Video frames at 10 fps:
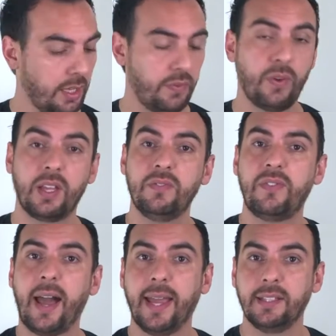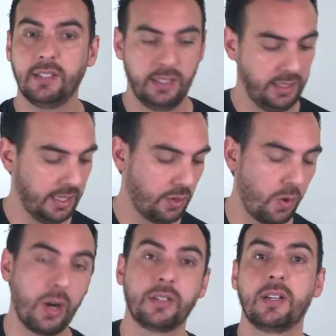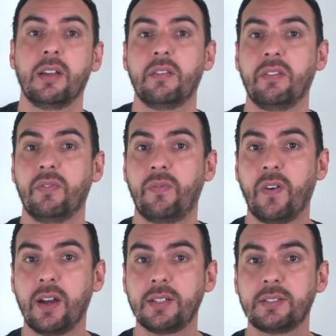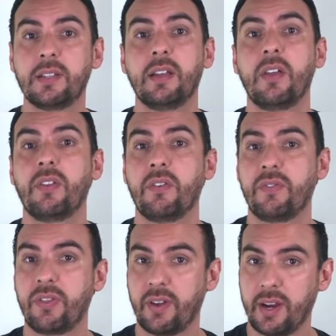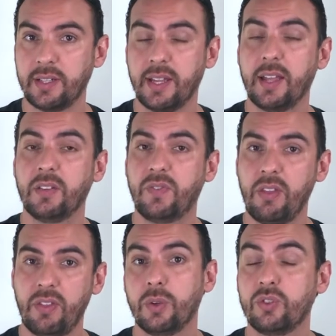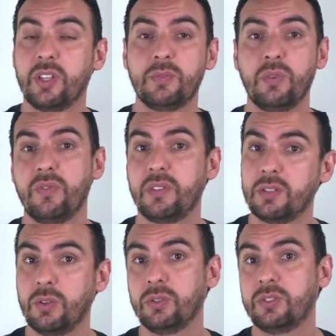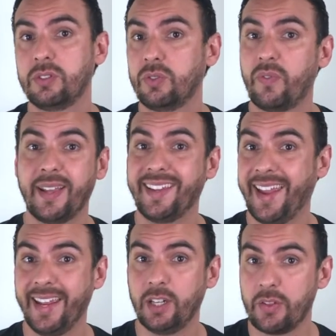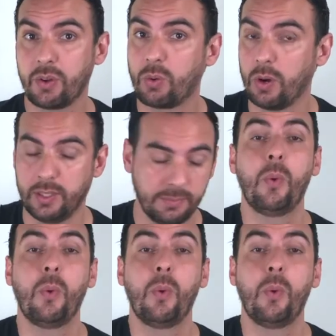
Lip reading: If you can find in a chord the first, the third, and the fifth, you just move these notes to find any other chord.